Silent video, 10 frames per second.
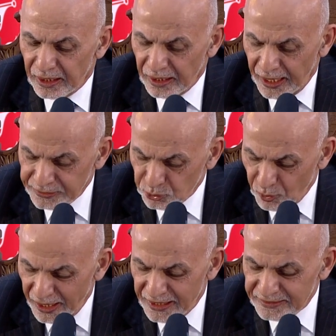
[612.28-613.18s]
as
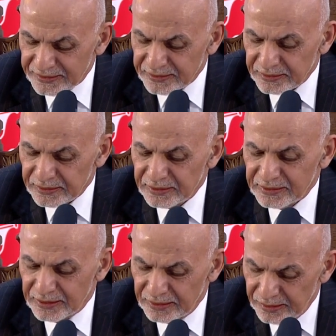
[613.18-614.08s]
well as
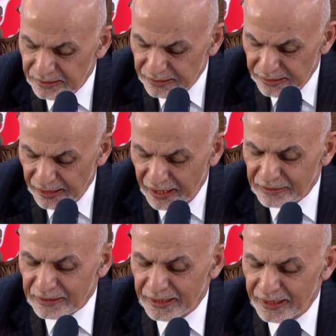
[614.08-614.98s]

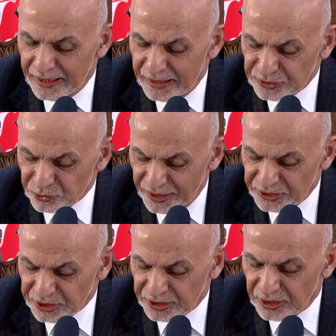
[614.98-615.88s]
an
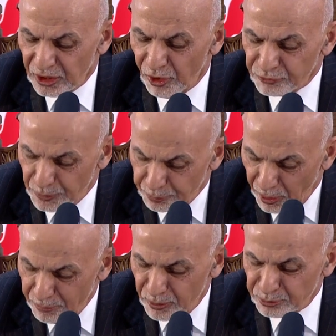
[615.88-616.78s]
illustration of the
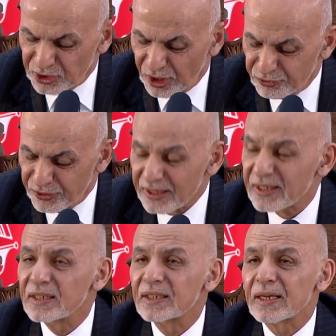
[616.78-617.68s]
problem-solving
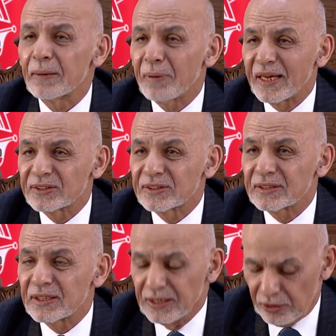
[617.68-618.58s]

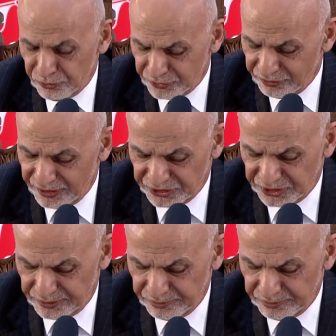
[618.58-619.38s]
capacity of the region.